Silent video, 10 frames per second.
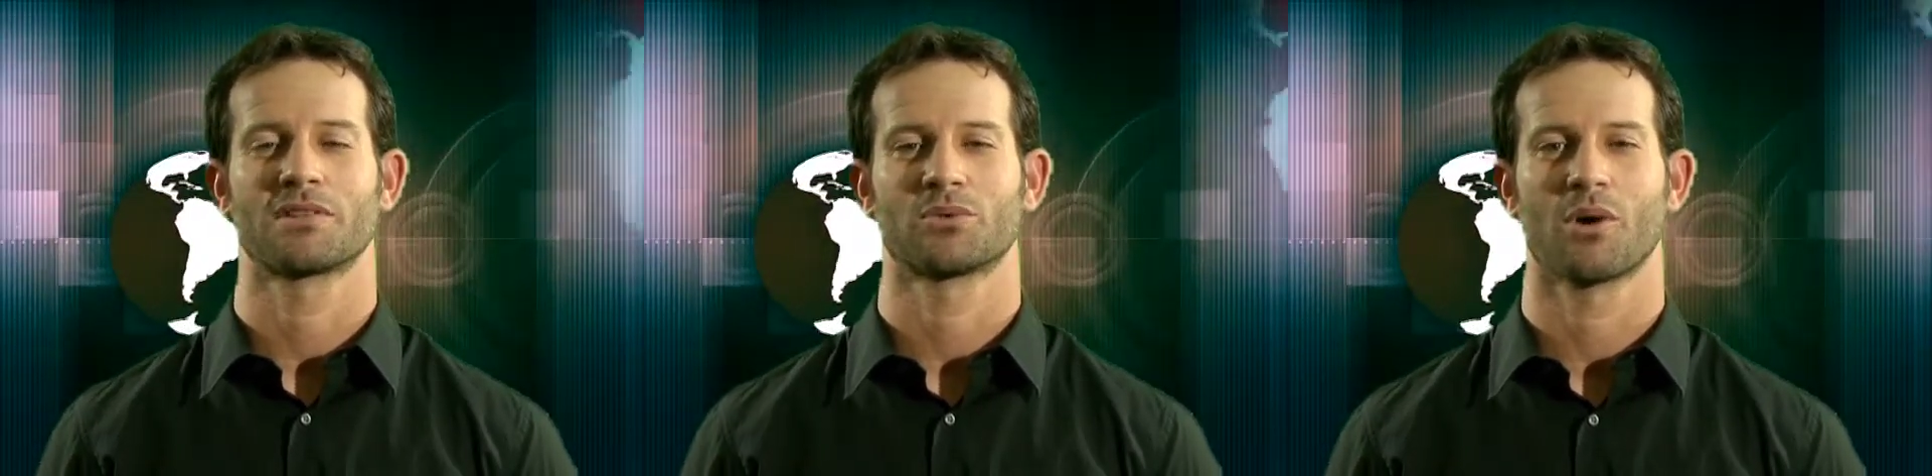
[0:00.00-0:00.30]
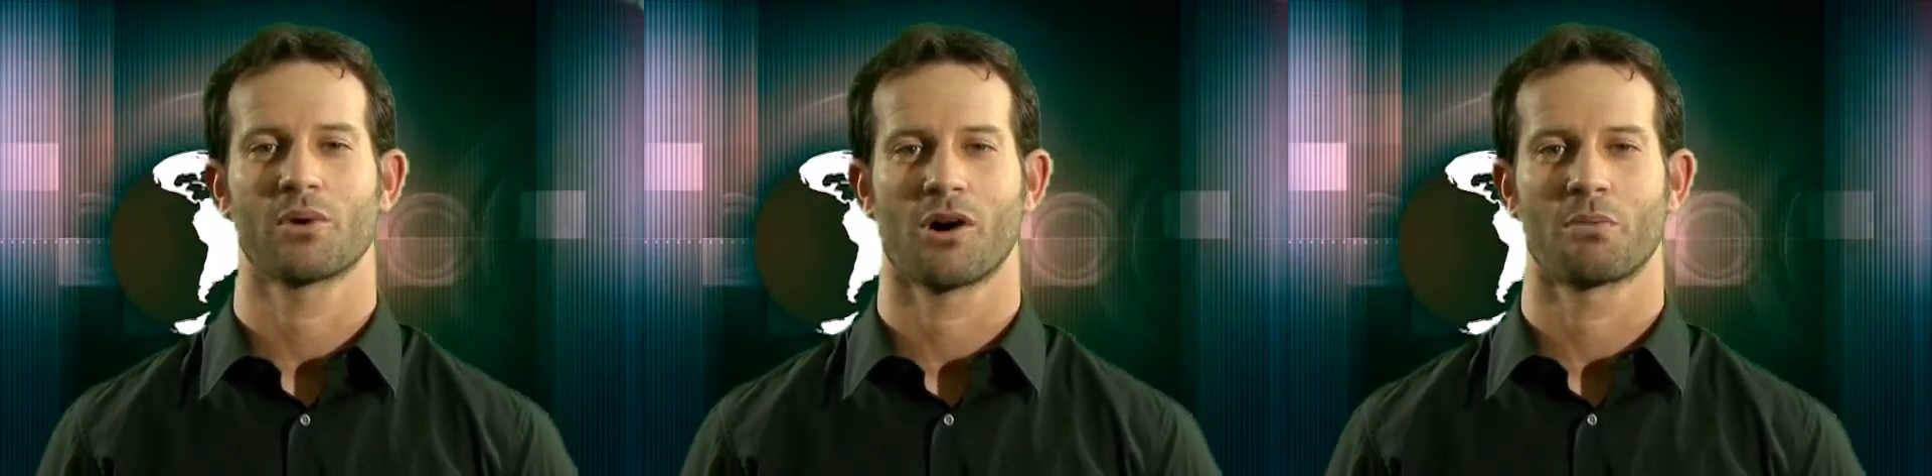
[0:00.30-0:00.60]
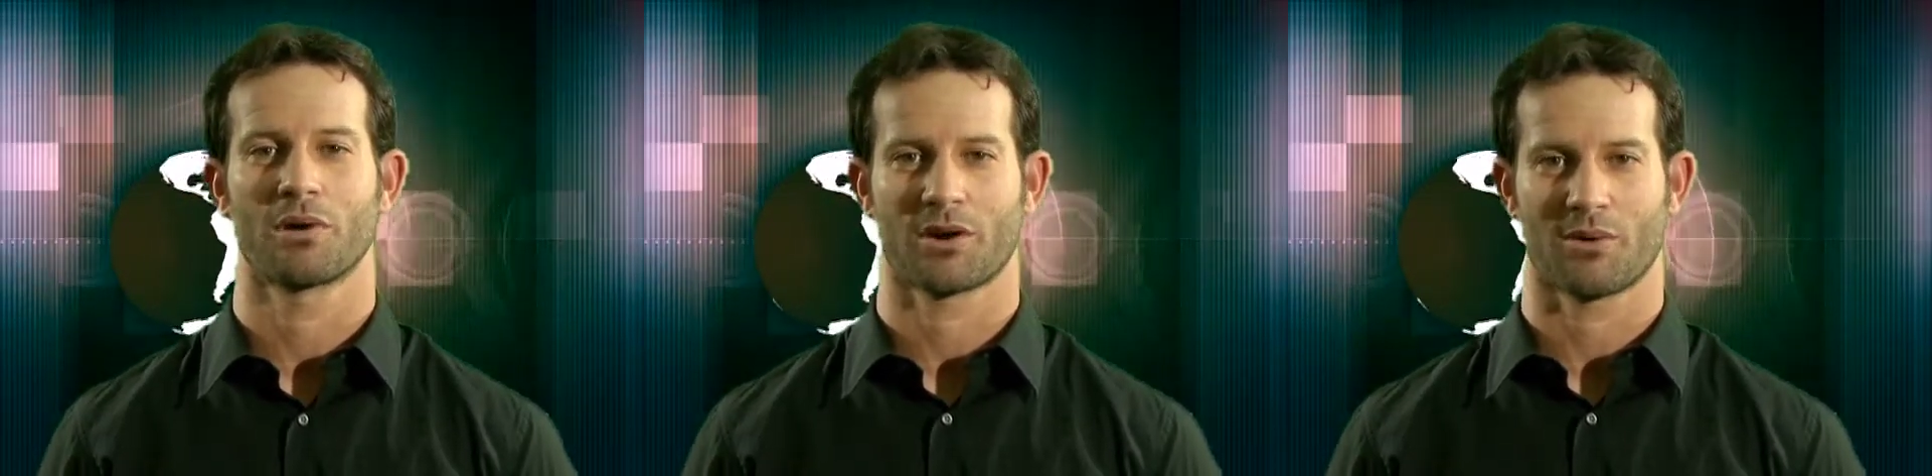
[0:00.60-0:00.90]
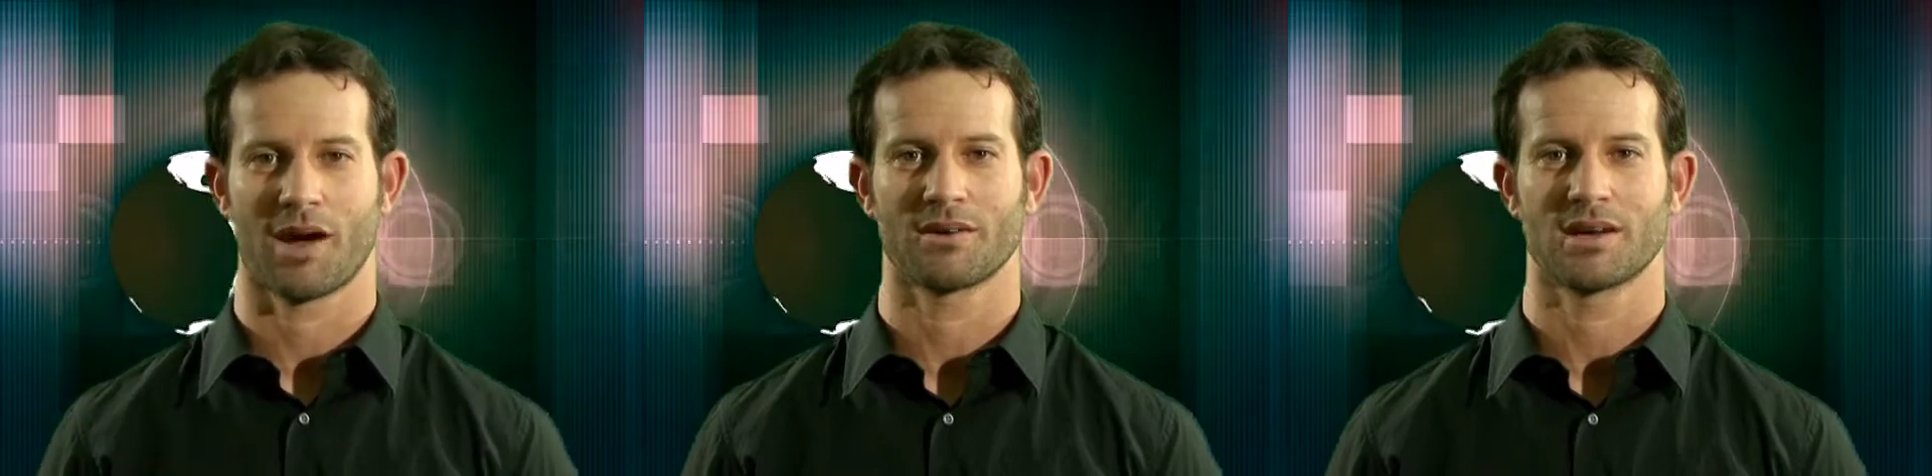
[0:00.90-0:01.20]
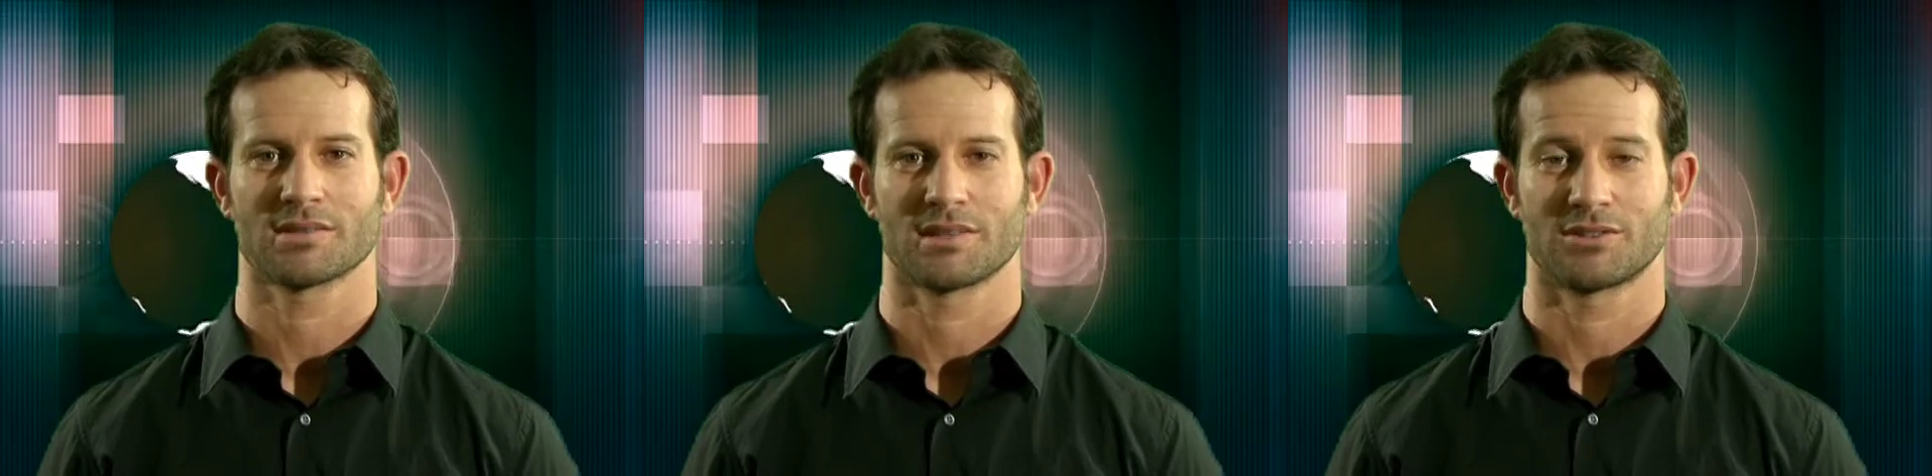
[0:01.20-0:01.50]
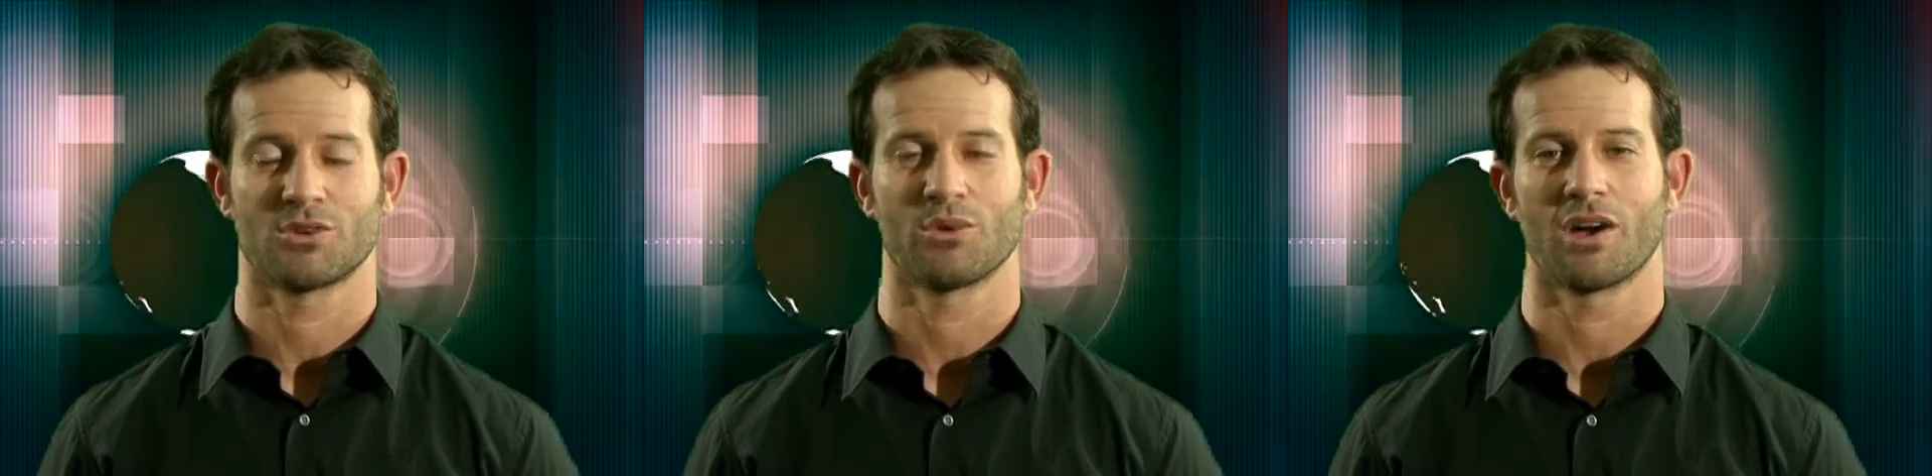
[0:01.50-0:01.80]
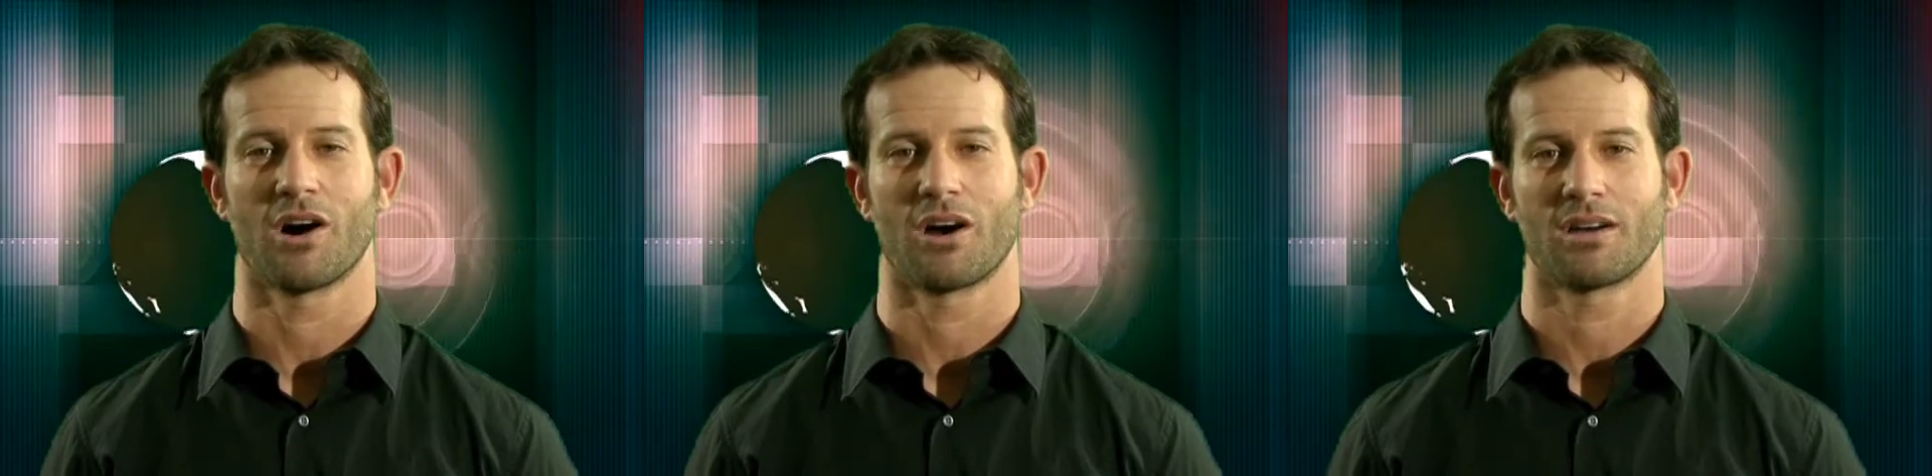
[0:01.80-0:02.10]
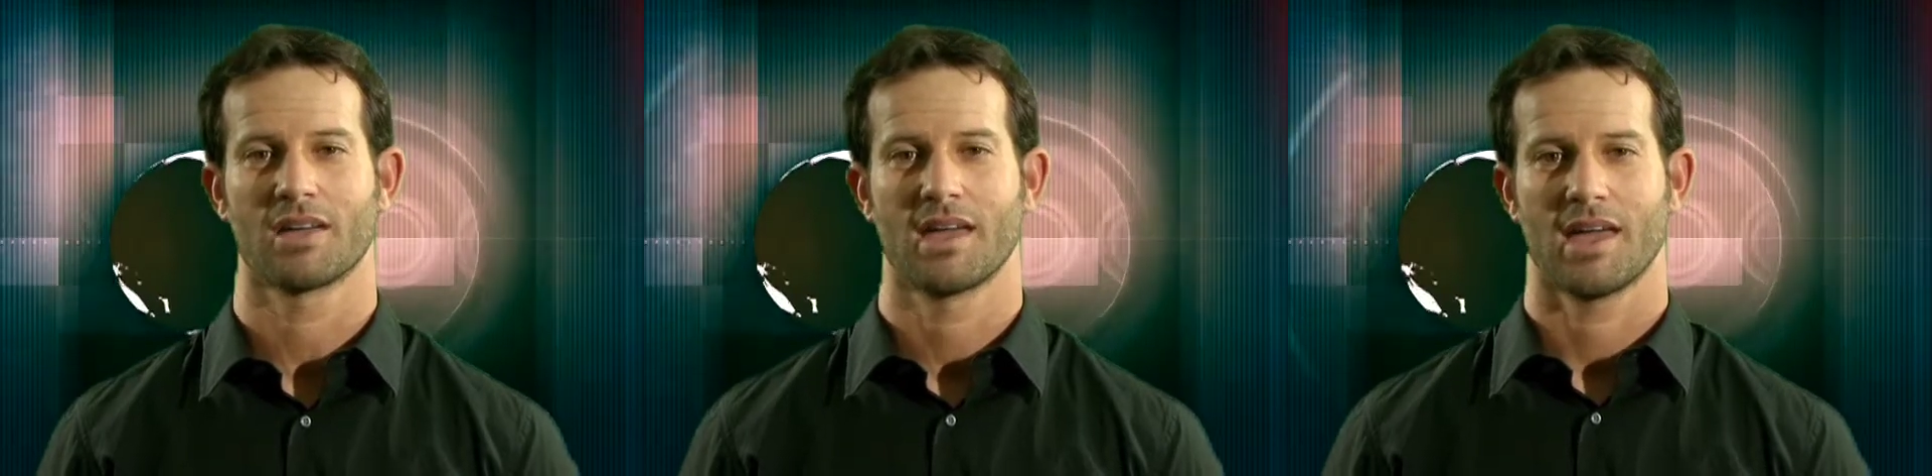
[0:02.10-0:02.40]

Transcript: it's what we all bring around us, it's who we are.